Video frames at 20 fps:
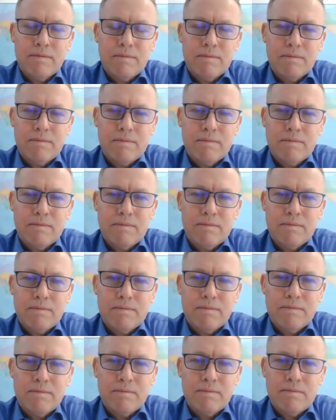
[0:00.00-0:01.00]

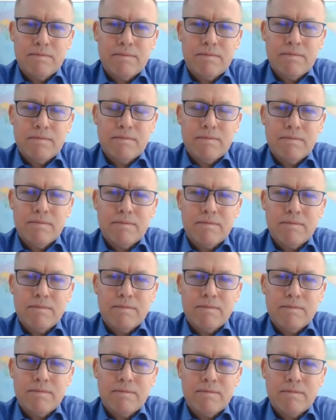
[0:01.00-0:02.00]

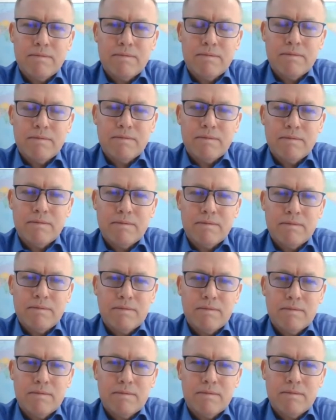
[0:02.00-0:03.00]

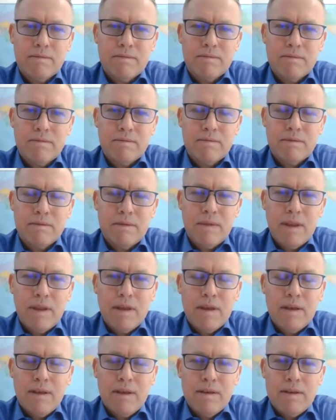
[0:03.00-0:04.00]

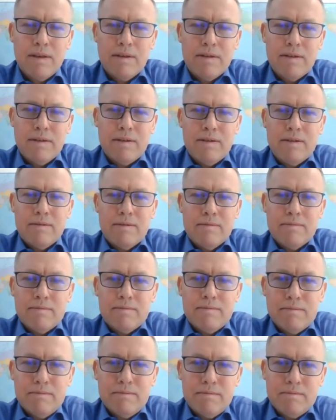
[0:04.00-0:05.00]

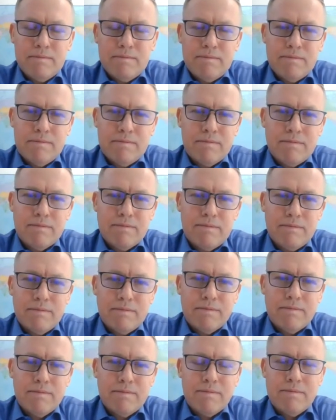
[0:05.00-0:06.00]

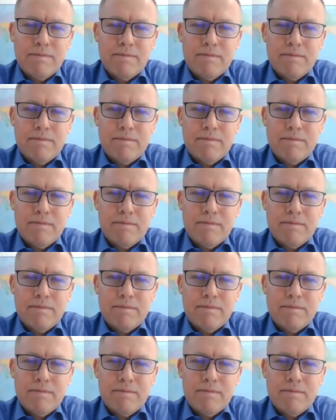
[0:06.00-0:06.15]
The person shown says nothing.